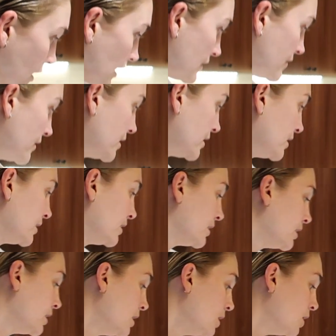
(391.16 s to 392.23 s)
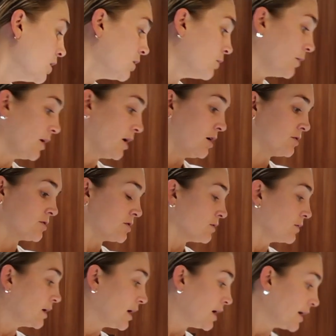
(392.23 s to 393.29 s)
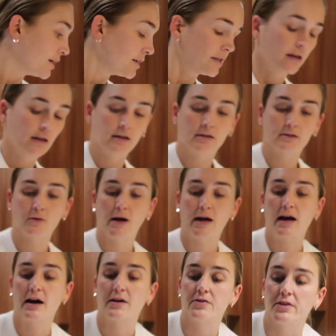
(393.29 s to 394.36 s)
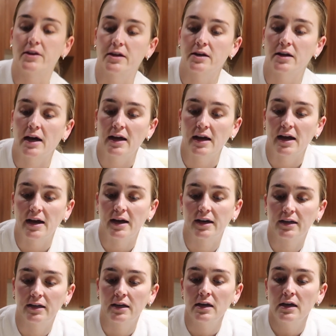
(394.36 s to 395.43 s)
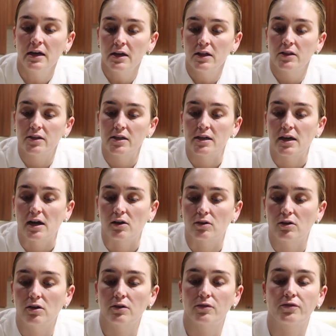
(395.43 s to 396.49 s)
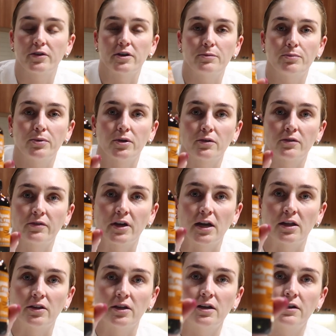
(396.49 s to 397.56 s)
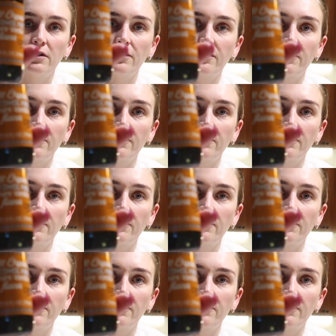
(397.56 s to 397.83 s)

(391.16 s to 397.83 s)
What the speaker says: And then we also got, so I add the alcohol-free pure vanilla